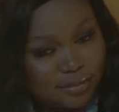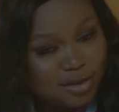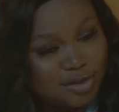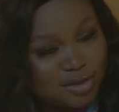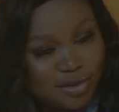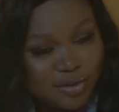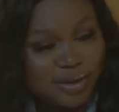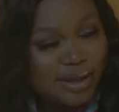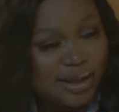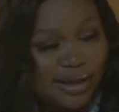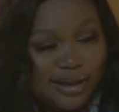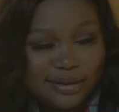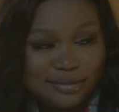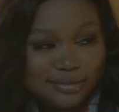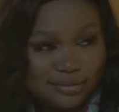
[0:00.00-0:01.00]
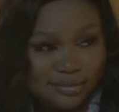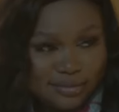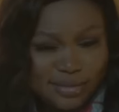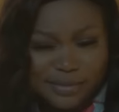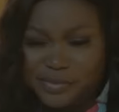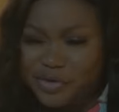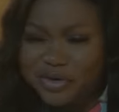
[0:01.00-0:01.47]
It's okay.
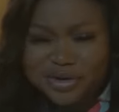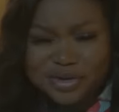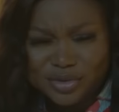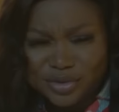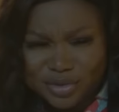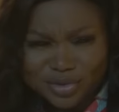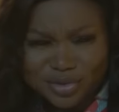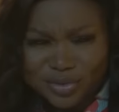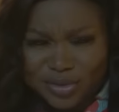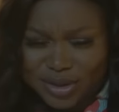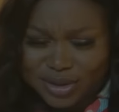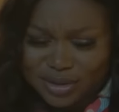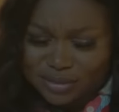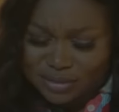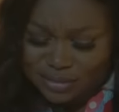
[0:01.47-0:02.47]
I'm already used to it.